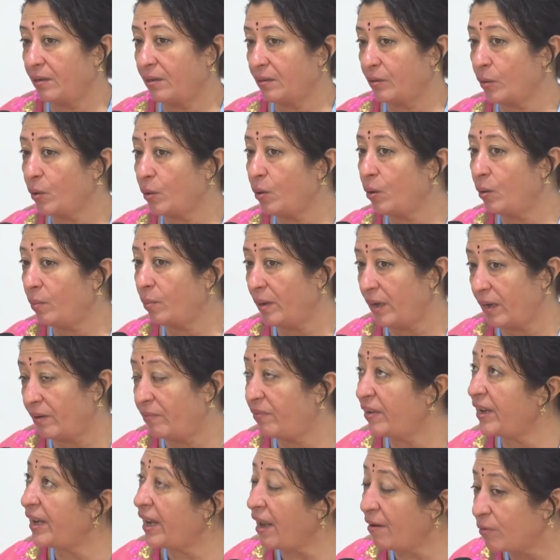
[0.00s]
So
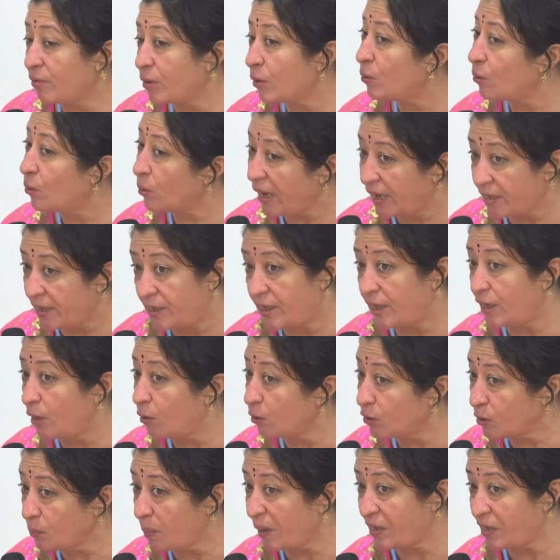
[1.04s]
we have to look at
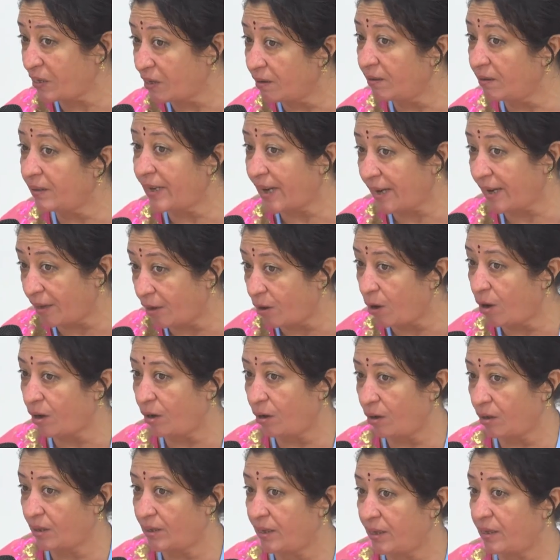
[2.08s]
geospatial
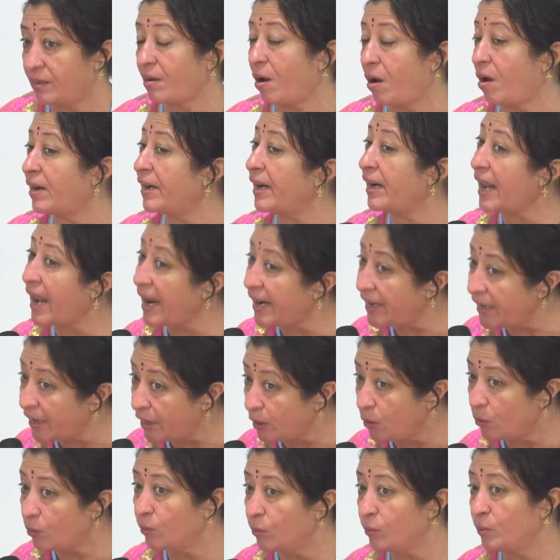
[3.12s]
technologies on land
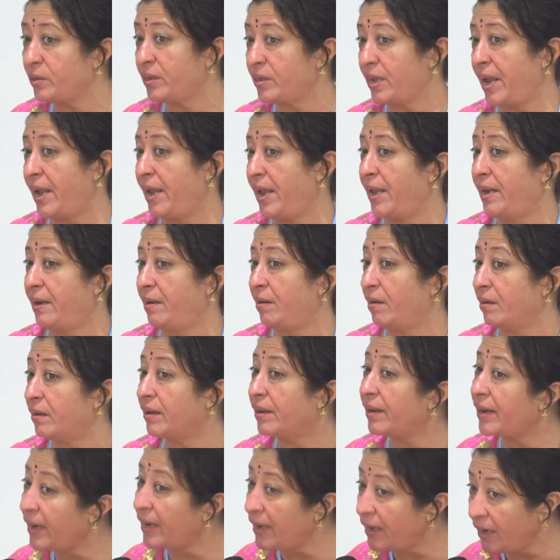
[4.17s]
use and
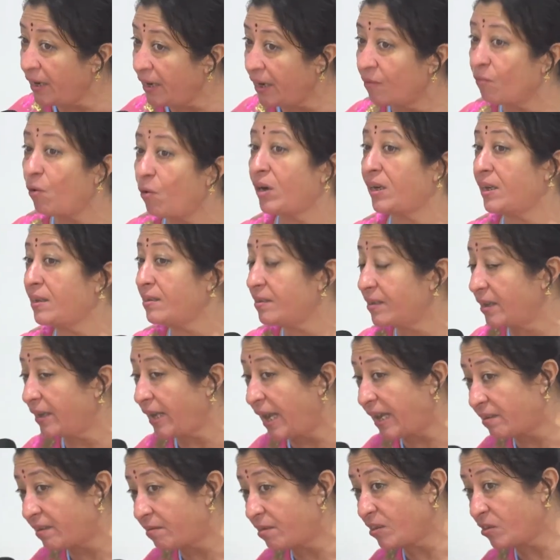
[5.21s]
greening. What is
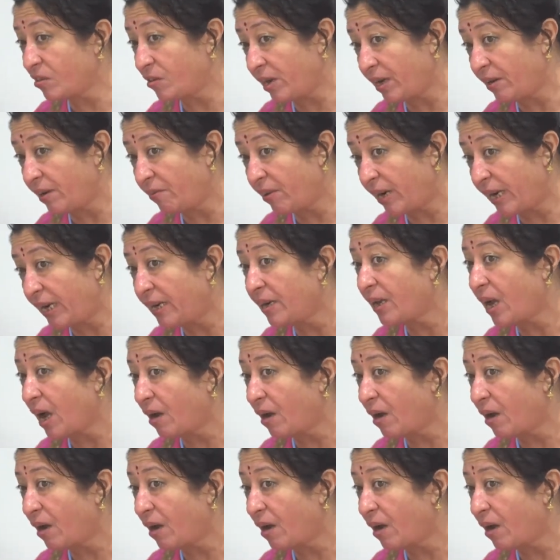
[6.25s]
the existing green